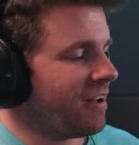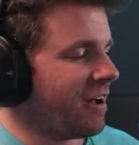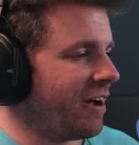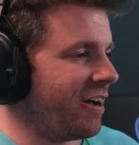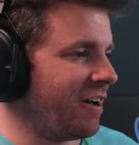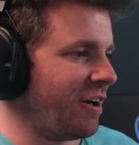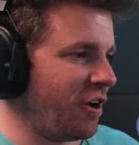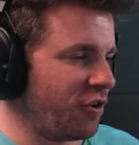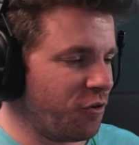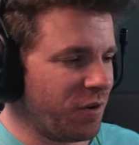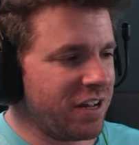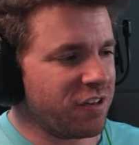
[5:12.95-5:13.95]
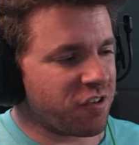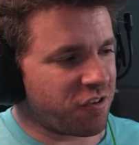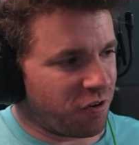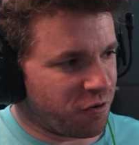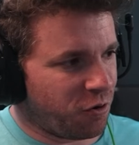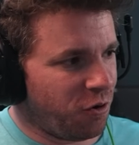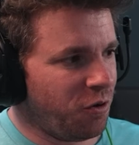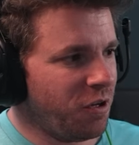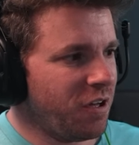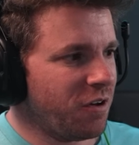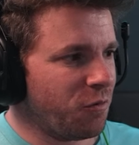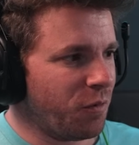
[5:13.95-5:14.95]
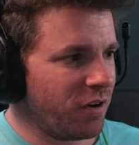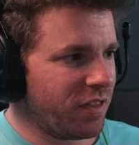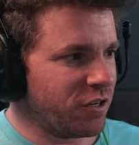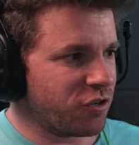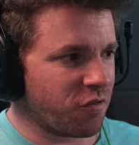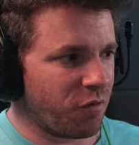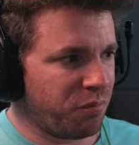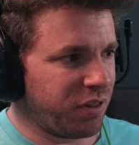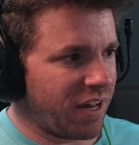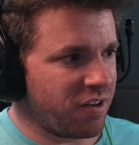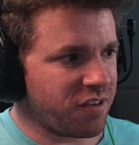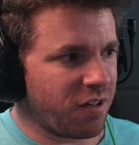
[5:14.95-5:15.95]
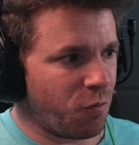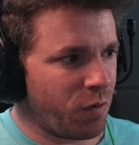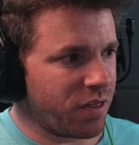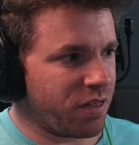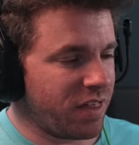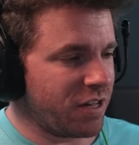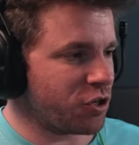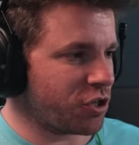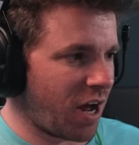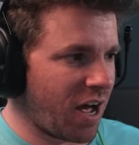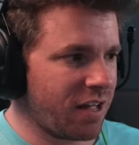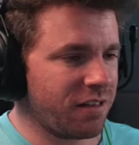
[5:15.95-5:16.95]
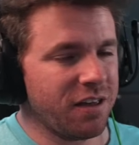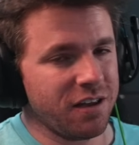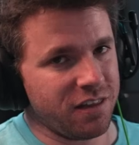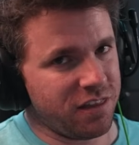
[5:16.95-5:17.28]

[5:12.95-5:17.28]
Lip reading: A green circle where they just replaced it with this shot.